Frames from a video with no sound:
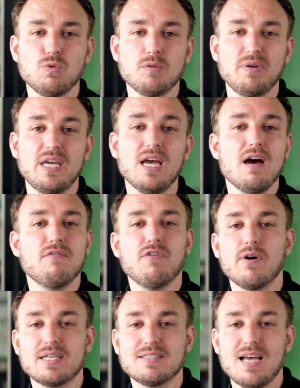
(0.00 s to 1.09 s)
would be,
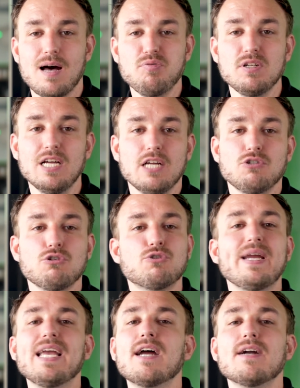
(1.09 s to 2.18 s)
for example, to
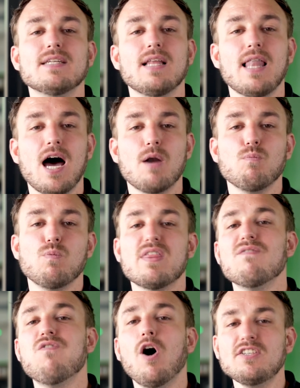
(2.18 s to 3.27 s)
trigger an alarm with
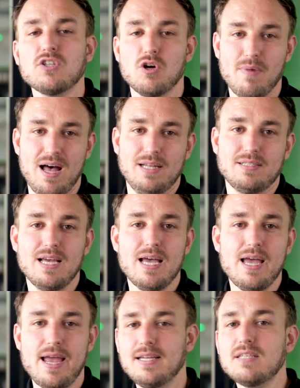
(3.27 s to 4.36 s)
a voice command.
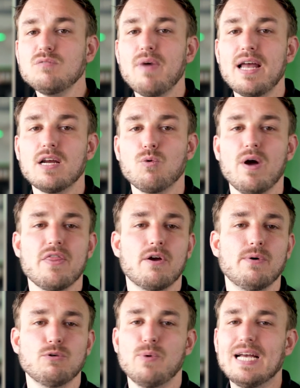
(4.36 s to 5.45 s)
It doesn't matter
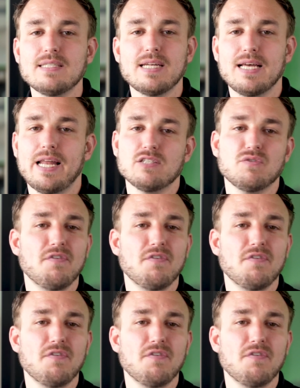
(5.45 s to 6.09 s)
whether a resident has